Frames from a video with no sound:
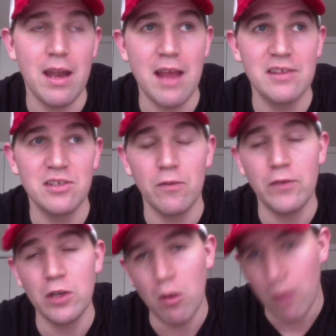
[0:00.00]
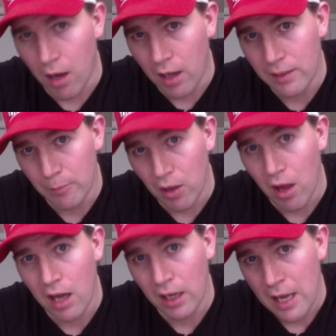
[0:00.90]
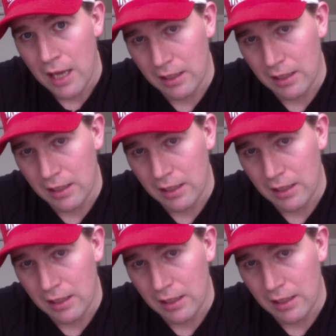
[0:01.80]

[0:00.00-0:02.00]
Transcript: And so if you go on the blog,